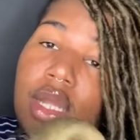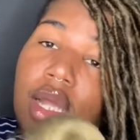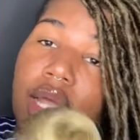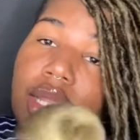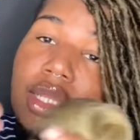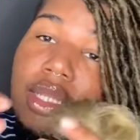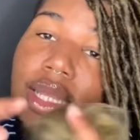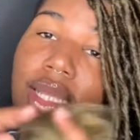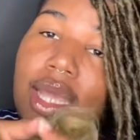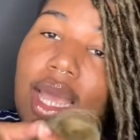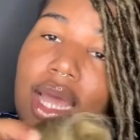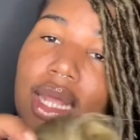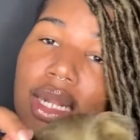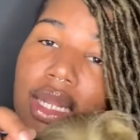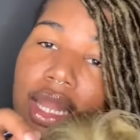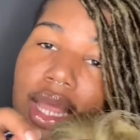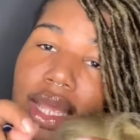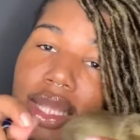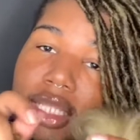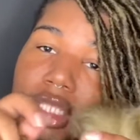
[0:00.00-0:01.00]
and then like kind
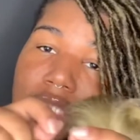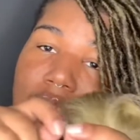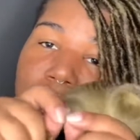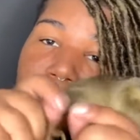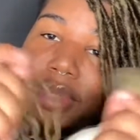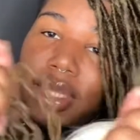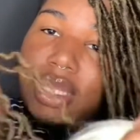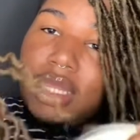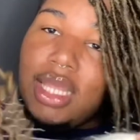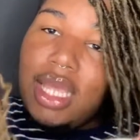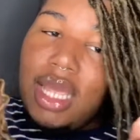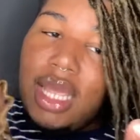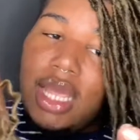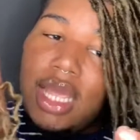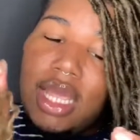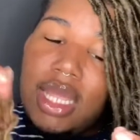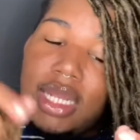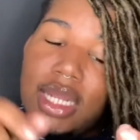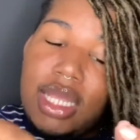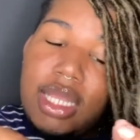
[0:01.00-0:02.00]
of like split the
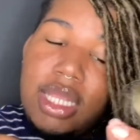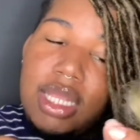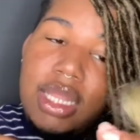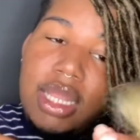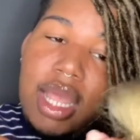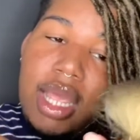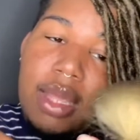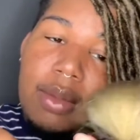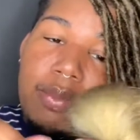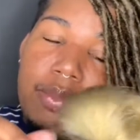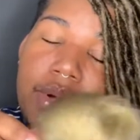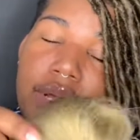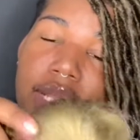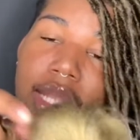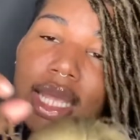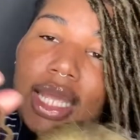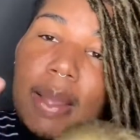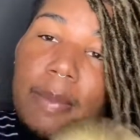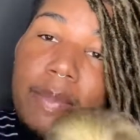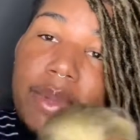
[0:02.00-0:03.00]
end, and then like put
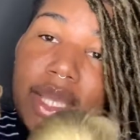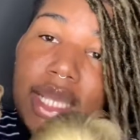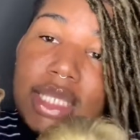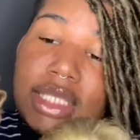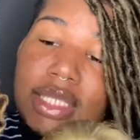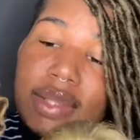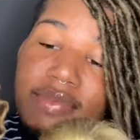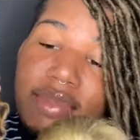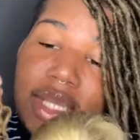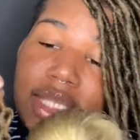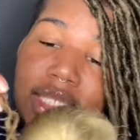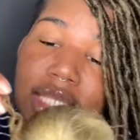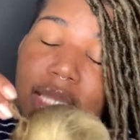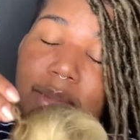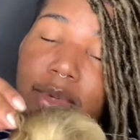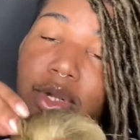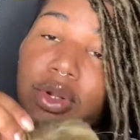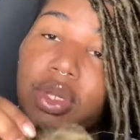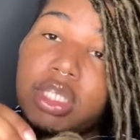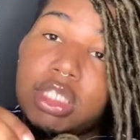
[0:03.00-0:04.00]
like a piece of this in the
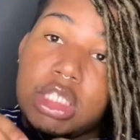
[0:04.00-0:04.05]
middle